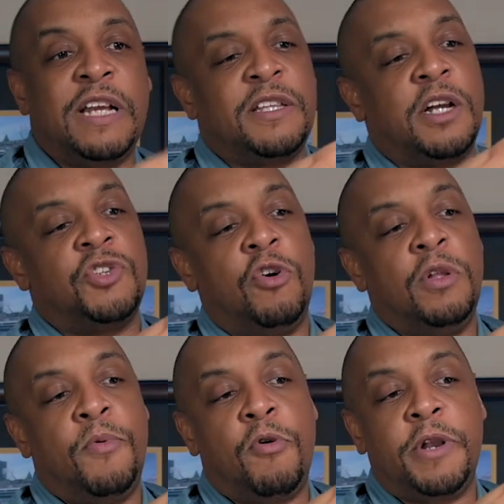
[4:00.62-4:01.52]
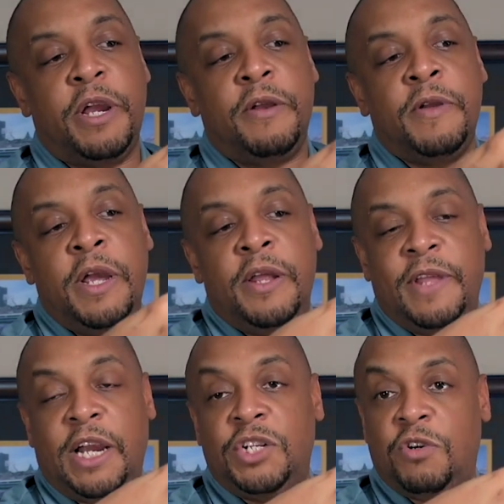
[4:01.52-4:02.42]
like the controller board here,
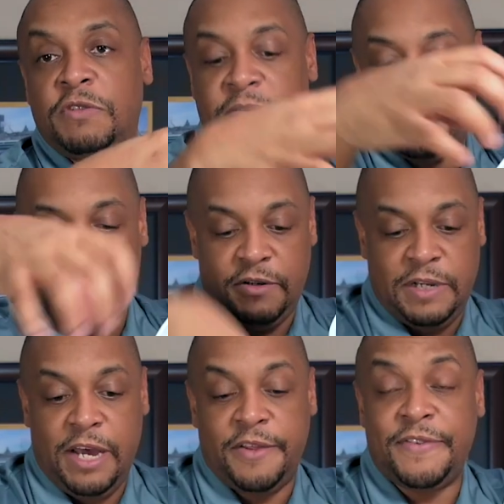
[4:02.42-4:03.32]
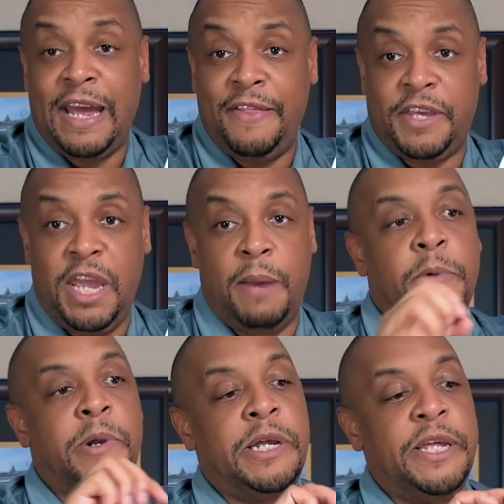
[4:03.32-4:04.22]
that controls everything on the other side of the
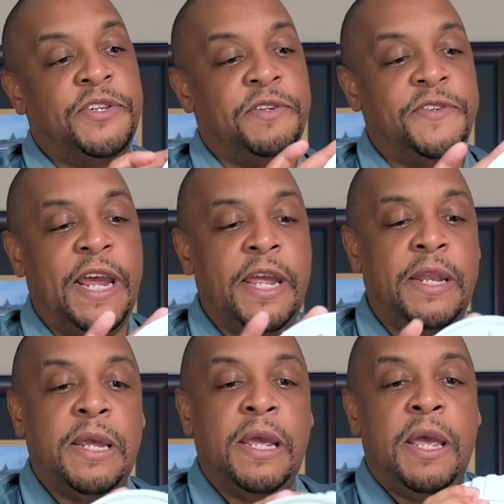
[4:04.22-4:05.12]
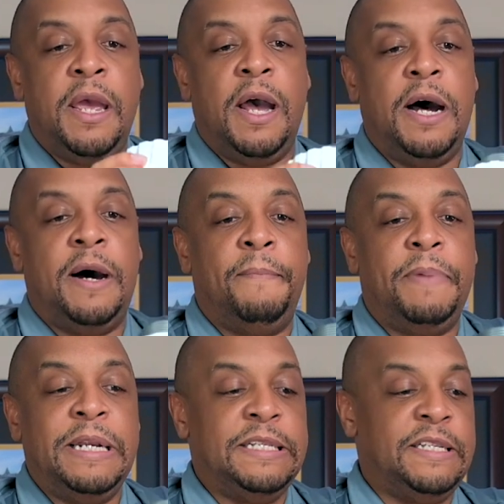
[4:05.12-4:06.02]
camera. We're going to get to in a second.
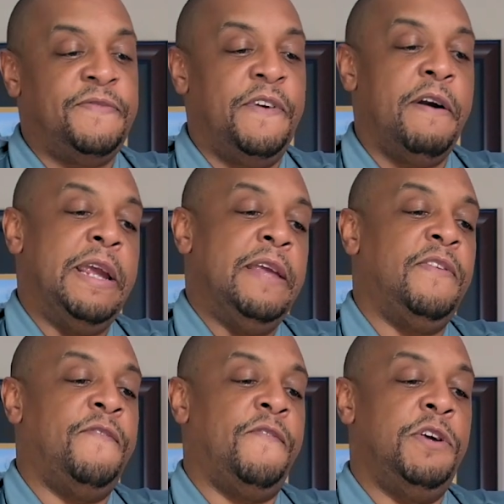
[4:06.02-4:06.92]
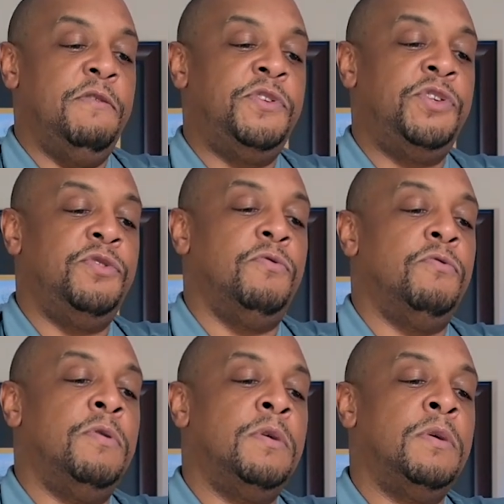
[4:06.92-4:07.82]
But this is very easy for you
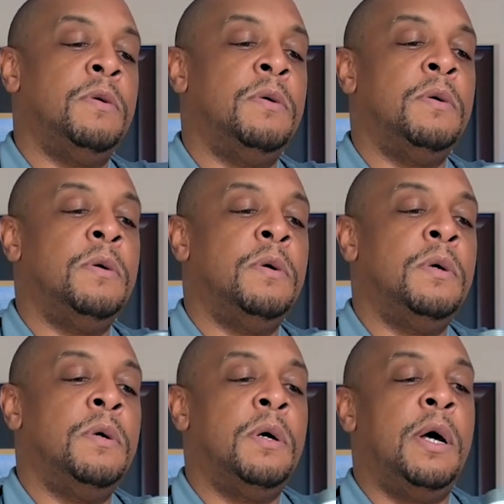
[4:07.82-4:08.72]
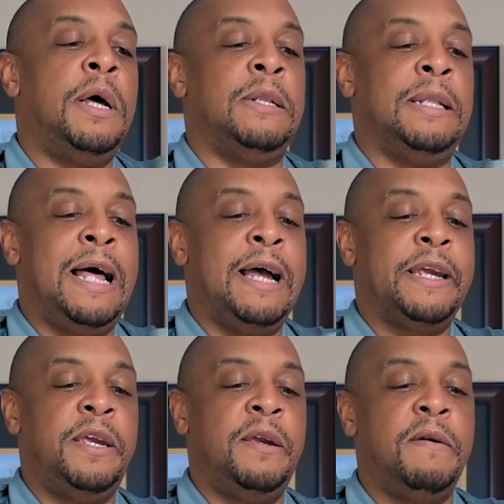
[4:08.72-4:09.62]
to unlock
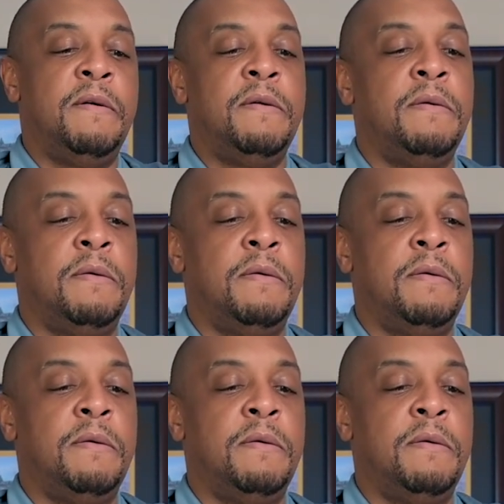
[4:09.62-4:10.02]
here.